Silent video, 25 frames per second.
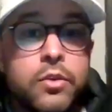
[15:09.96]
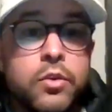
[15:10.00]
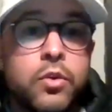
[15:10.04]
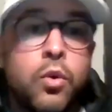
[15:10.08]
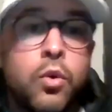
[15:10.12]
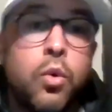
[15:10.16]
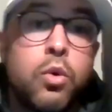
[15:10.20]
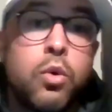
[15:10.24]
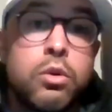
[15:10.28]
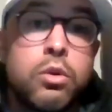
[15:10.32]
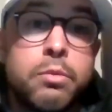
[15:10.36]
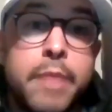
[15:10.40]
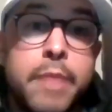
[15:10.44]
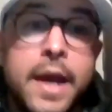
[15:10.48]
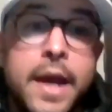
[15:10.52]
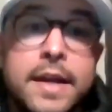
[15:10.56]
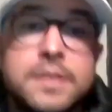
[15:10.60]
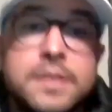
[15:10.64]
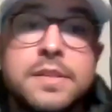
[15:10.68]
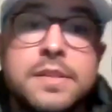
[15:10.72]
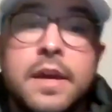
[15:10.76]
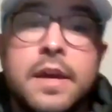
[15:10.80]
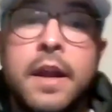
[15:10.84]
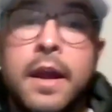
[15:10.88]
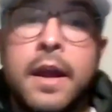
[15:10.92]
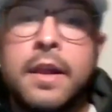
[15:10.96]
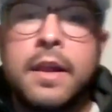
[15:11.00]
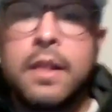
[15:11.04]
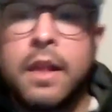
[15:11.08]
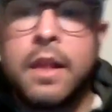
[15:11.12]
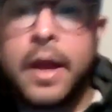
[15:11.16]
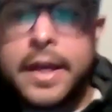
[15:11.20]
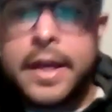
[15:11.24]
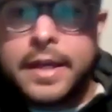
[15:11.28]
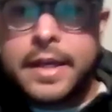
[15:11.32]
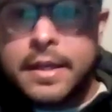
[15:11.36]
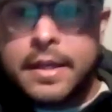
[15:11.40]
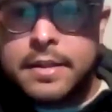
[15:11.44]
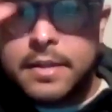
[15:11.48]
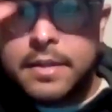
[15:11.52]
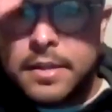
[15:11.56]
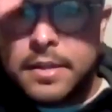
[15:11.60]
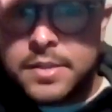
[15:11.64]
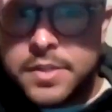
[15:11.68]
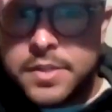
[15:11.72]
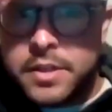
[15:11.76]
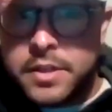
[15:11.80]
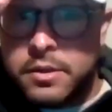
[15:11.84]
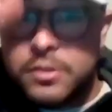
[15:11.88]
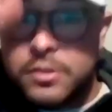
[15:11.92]
other quarterbacks that I like in
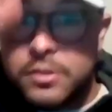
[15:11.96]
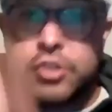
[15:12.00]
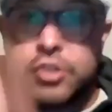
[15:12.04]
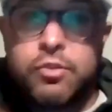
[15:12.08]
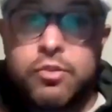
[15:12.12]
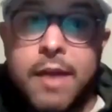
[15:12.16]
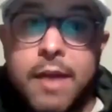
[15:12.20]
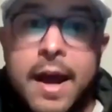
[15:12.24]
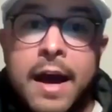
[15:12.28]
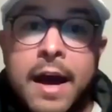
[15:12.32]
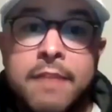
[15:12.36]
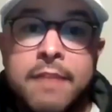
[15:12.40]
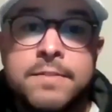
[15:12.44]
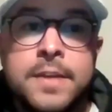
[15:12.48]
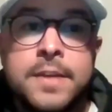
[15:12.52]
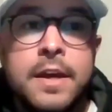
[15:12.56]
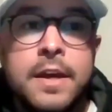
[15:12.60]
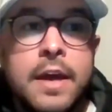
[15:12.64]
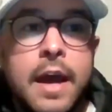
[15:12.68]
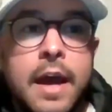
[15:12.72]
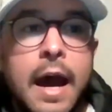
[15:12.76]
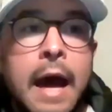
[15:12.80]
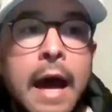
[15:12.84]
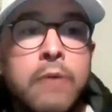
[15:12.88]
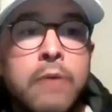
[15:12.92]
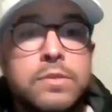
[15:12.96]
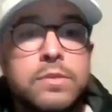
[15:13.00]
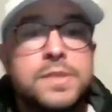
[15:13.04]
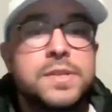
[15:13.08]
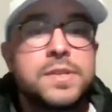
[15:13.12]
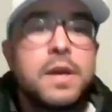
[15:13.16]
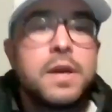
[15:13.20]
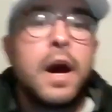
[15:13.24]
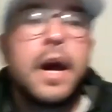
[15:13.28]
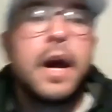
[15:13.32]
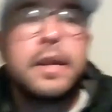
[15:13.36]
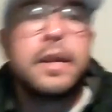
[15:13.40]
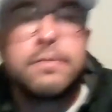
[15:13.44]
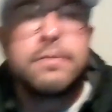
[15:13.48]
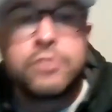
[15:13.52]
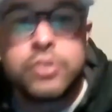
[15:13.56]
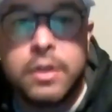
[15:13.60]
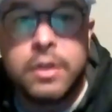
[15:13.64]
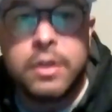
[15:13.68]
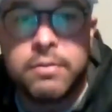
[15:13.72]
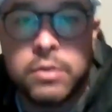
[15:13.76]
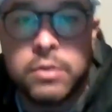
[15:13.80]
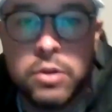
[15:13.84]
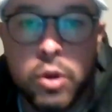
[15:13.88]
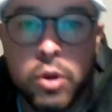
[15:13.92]
this year's draft outside of
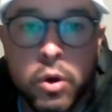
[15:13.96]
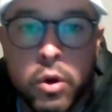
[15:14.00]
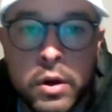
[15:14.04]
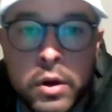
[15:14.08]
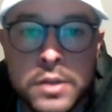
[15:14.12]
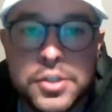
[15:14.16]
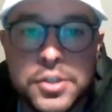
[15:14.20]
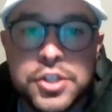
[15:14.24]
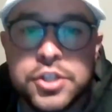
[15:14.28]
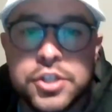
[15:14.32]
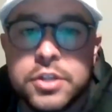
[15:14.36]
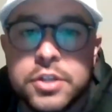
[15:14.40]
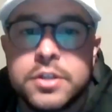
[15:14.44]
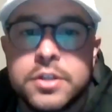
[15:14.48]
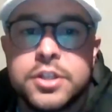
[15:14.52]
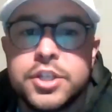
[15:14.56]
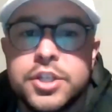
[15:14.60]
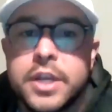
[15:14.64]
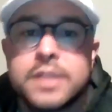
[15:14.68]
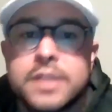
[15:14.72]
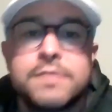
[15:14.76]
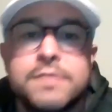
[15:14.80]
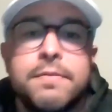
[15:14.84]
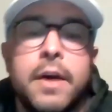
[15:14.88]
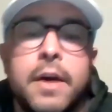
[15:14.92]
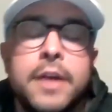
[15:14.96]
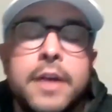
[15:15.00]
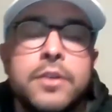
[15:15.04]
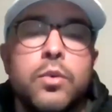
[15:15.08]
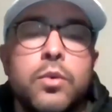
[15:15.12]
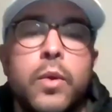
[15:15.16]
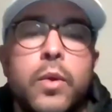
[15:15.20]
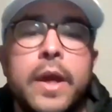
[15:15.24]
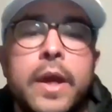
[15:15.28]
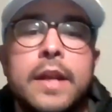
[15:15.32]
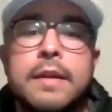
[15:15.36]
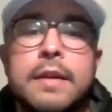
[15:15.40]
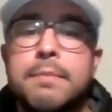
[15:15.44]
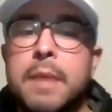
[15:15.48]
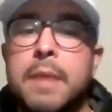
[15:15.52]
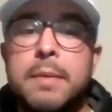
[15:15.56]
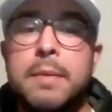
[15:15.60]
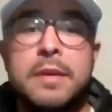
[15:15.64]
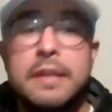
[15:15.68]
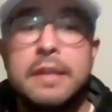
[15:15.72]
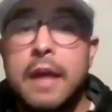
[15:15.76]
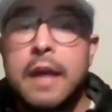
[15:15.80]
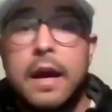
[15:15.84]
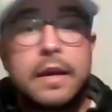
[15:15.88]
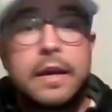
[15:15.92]
Trevor Lawrence. Should the Jets find a way to
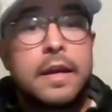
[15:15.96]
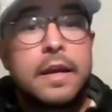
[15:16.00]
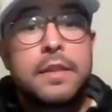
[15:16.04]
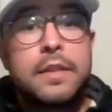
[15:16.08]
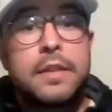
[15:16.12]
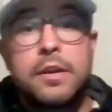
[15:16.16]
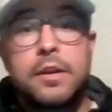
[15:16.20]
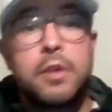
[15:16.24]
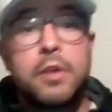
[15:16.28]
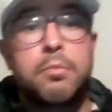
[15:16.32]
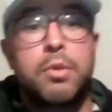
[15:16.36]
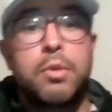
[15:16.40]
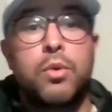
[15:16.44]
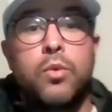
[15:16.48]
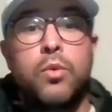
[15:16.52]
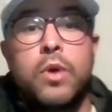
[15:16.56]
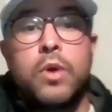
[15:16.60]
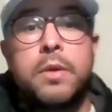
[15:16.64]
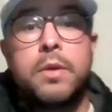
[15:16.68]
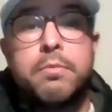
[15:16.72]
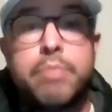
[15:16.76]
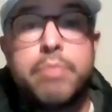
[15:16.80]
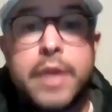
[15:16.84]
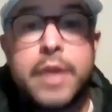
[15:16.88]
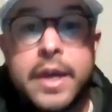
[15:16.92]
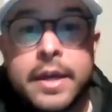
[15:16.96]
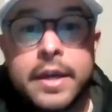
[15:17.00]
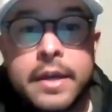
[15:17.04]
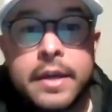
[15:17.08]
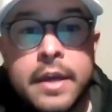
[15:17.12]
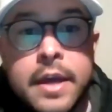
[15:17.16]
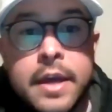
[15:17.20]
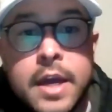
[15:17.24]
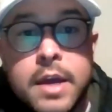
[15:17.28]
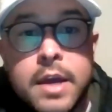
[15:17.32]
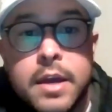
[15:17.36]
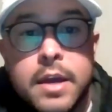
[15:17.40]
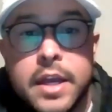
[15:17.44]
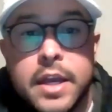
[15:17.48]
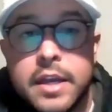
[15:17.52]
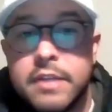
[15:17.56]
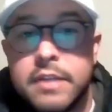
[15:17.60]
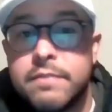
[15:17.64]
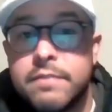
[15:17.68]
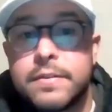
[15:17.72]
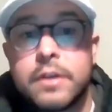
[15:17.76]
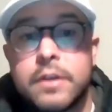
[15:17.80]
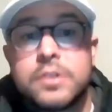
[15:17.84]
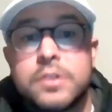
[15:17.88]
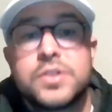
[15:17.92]
maybe not get the number one pick,
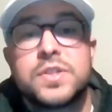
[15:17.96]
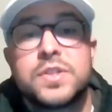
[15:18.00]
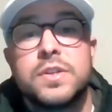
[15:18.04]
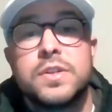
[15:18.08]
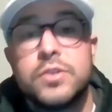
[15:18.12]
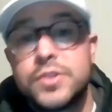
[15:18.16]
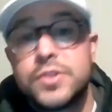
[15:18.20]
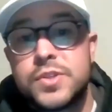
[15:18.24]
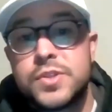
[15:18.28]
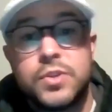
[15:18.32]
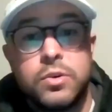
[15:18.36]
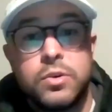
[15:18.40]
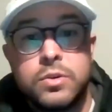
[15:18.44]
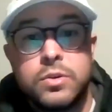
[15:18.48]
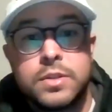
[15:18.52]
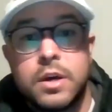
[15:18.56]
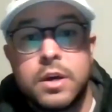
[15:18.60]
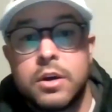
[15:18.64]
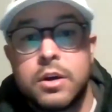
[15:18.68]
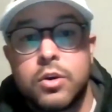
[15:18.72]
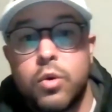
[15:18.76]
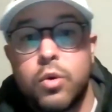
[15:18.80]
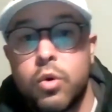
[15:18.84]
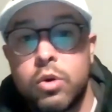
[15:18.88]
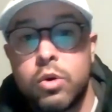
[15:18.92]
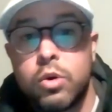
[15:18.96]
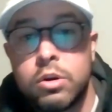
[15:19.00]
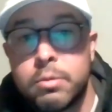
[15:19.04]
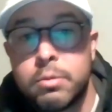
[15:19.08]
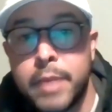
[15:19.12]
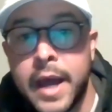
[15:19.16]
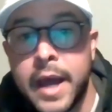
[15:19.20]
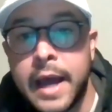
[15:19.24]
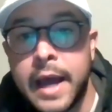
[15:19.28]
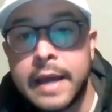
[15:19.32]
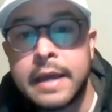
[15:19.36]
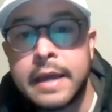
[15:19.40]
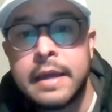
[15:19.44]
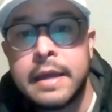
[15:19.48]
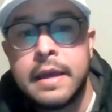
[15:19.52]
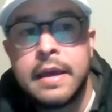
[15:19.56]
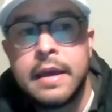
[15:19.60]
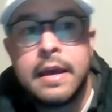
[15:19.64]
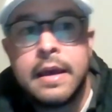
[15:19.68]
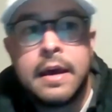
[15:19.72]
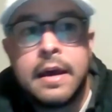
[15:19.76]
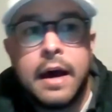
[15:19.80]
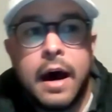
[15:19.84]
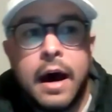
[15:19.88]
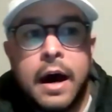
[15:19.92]
if they're still sold on quarterback,
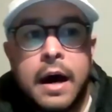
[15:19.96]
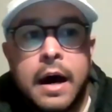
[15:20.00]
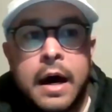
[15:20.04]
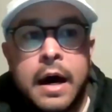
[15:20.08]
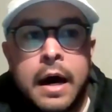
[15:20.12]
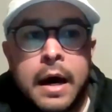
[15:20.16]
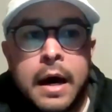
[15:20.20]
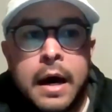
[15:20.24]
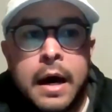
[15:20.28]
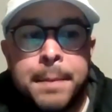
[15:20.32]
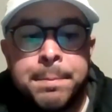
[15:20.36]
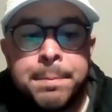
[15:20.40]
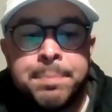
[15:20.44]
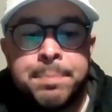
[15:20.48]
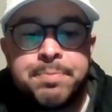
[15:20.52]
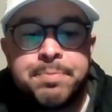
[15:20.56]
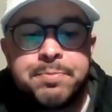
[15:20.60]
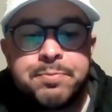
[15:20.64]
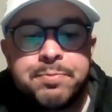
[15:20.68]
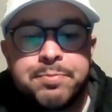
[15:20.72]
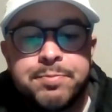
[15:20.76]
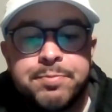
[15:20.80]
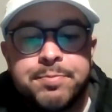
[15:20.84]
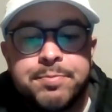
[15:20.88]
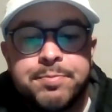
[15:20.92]
obviously